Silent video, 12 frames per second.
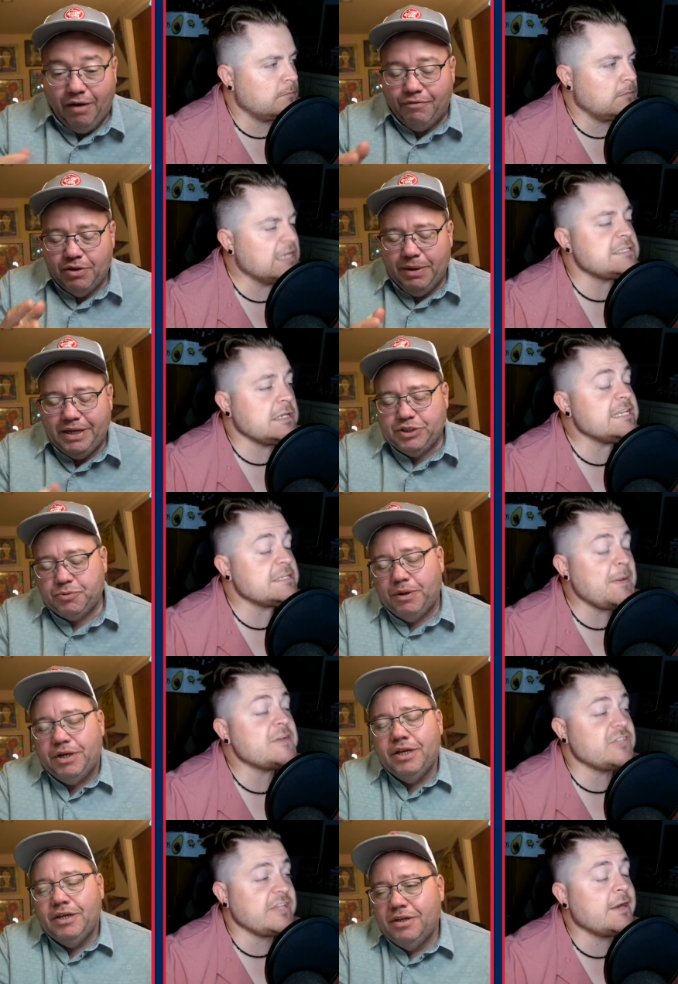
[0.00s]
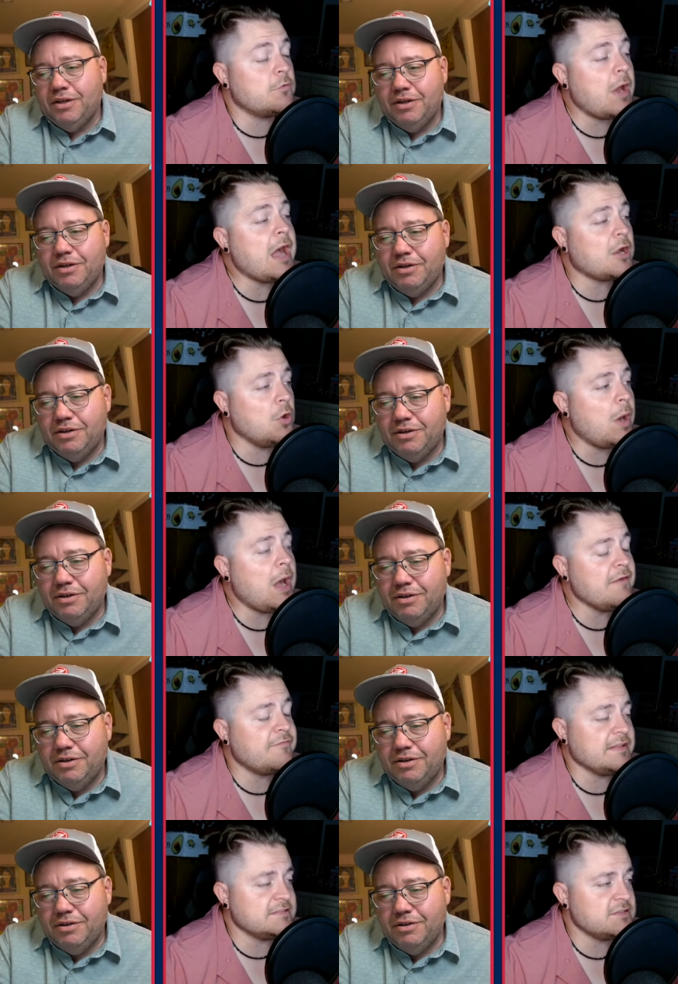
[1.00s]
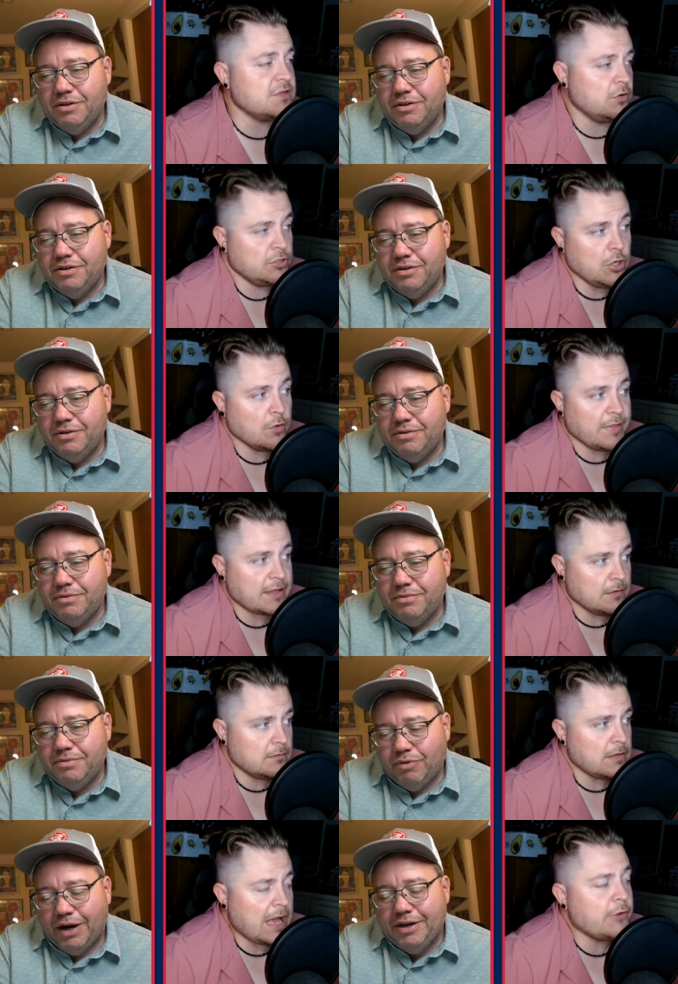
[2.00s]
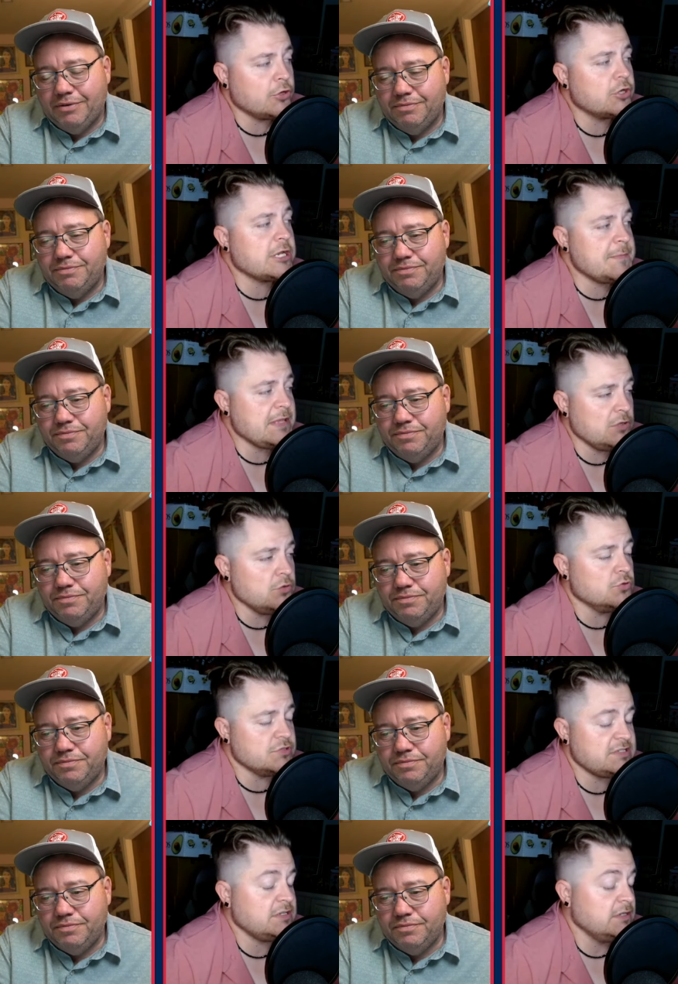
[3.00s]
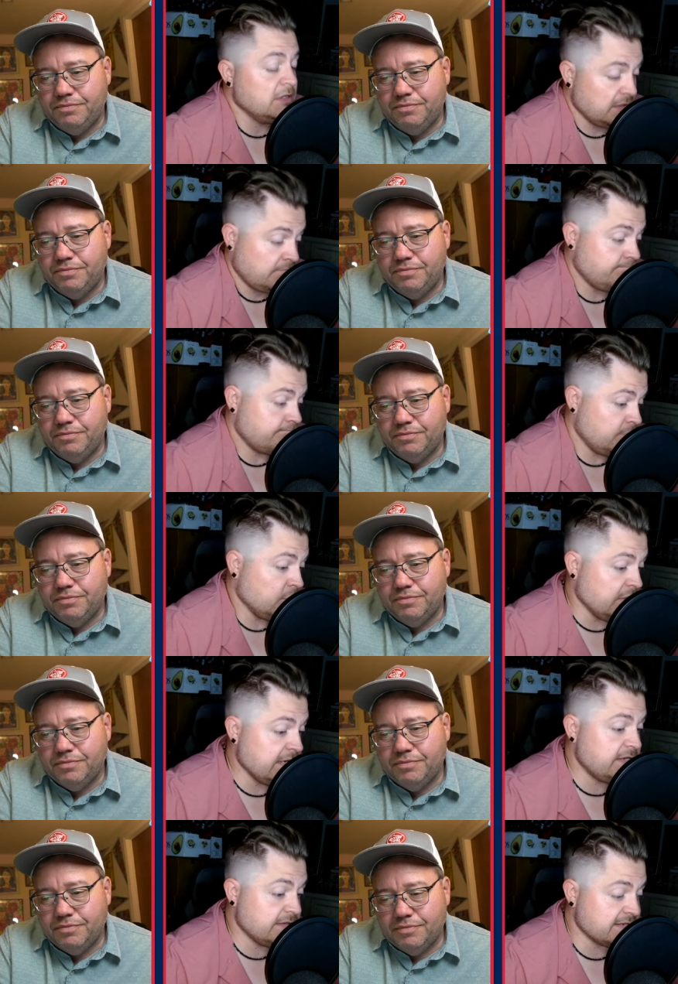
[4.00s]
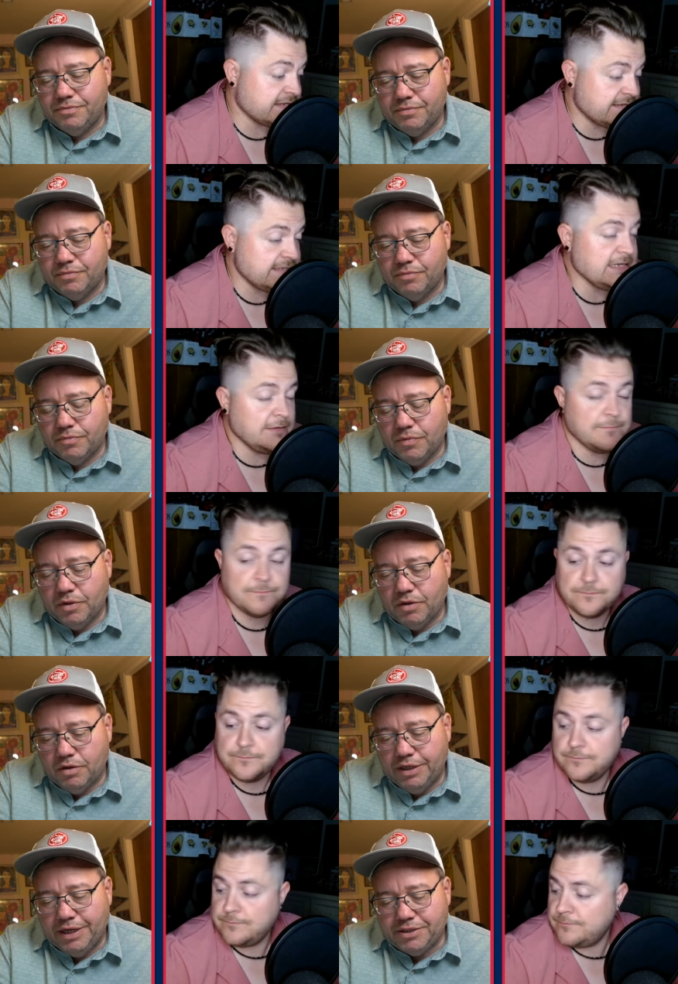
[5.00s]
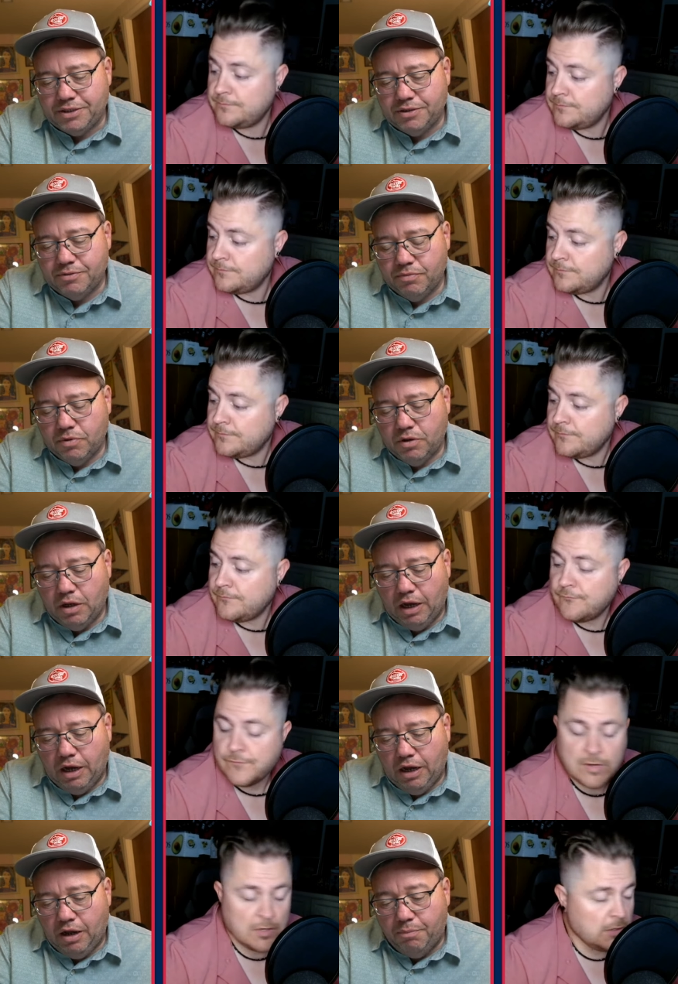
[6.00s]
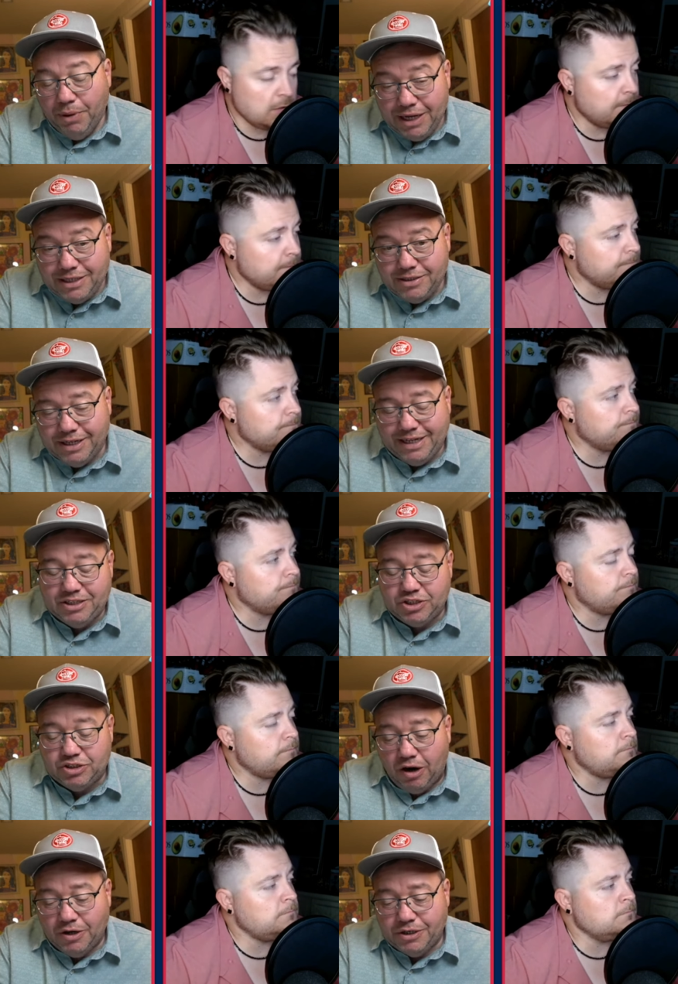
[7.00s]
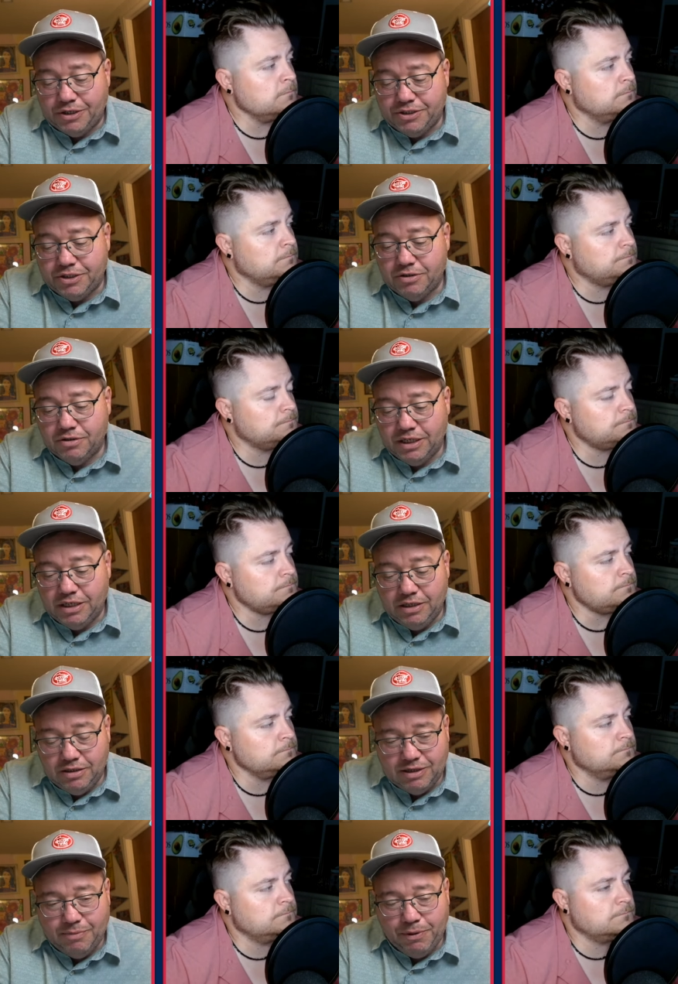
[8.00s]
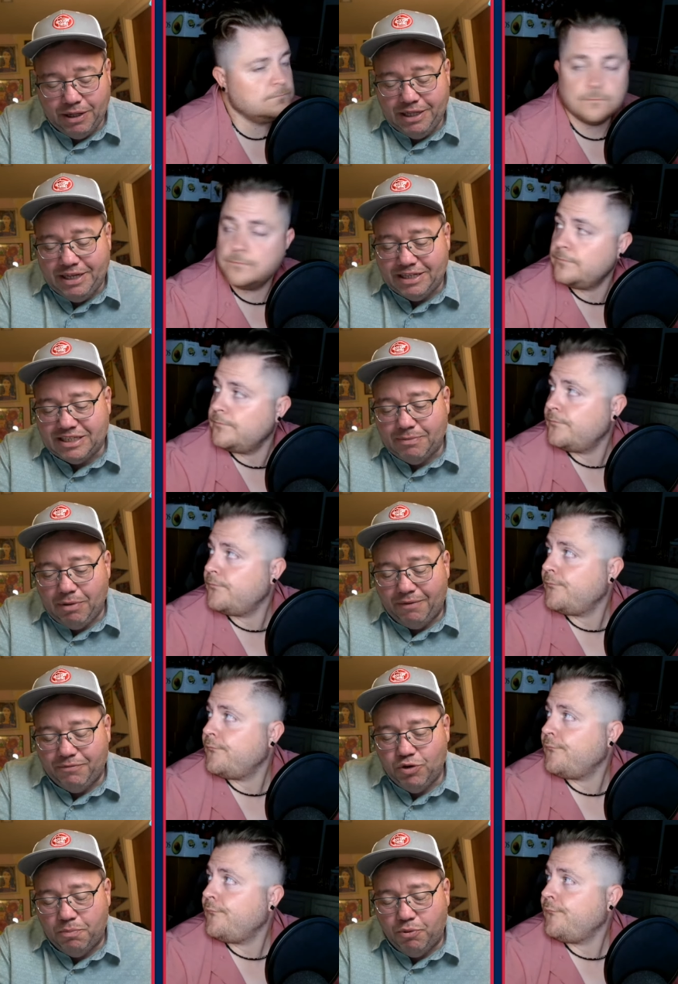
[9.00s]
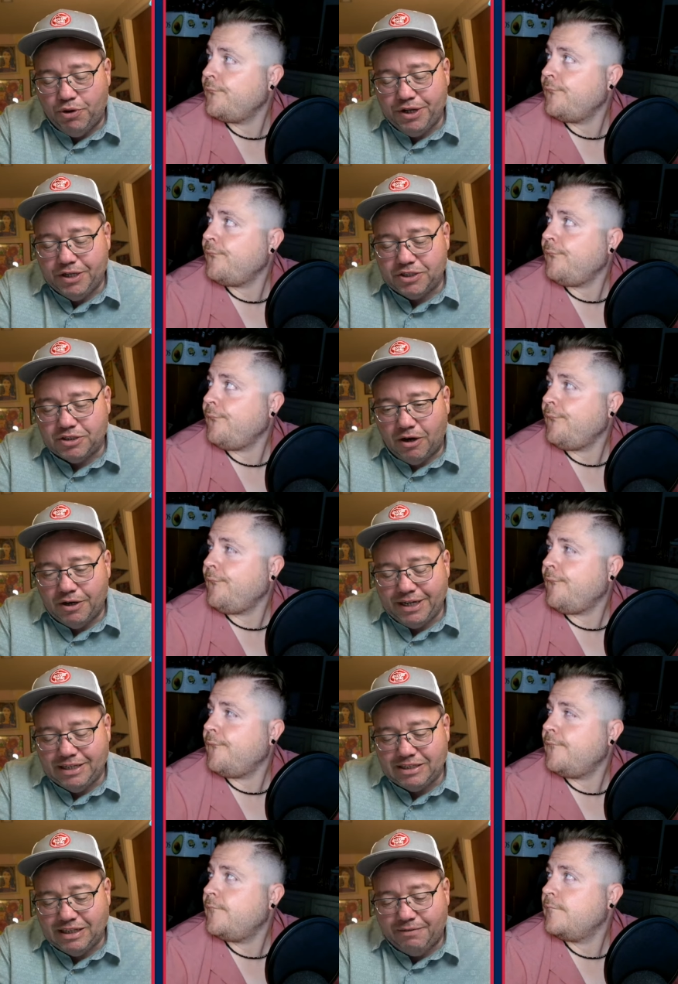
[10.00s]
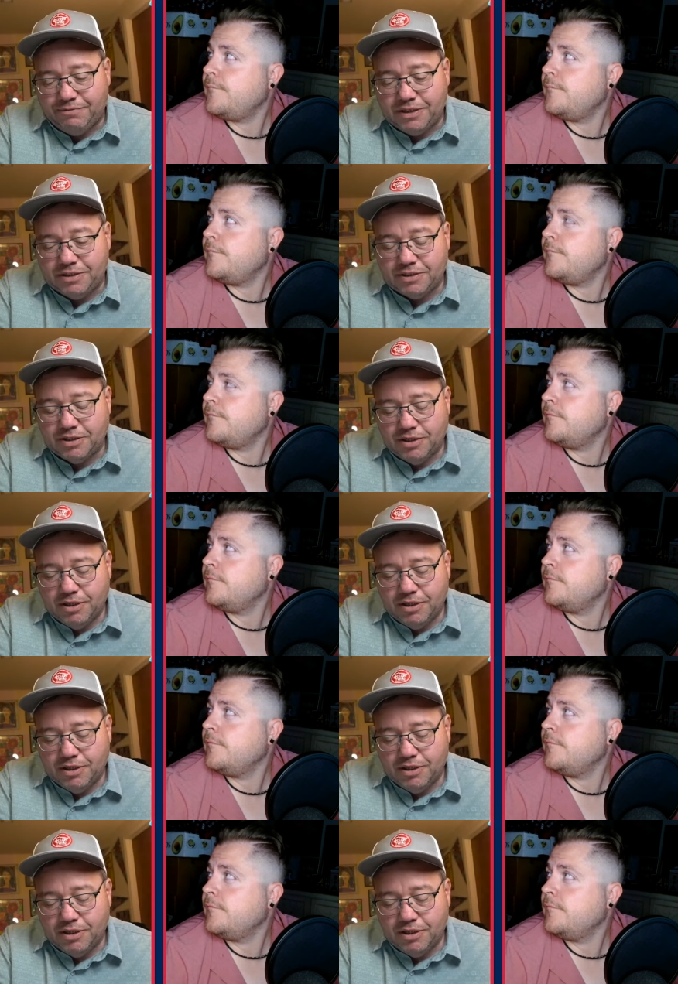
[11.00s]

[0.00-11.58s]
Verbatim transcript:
Speaker 1: off the
Speaker 2: it's, bench. Especially in a Rocco offense, though. You know, like right. how you're going to be used, you need to succeed.
Speaker 1: Yes. Uh, but against starters, he typically gets them off to a pretty good start against lefties.